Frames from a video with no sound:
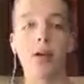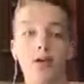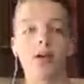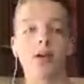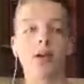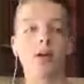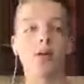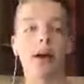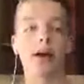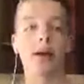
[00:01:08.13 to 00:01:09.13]
So I
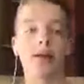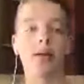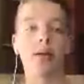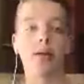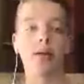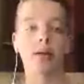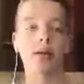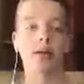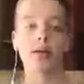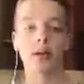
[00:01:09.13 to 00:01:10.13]
guess I'll just
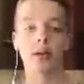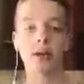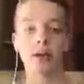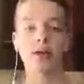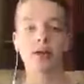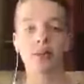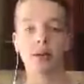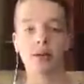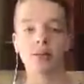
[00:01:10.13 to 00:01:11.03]
hang on just a minute.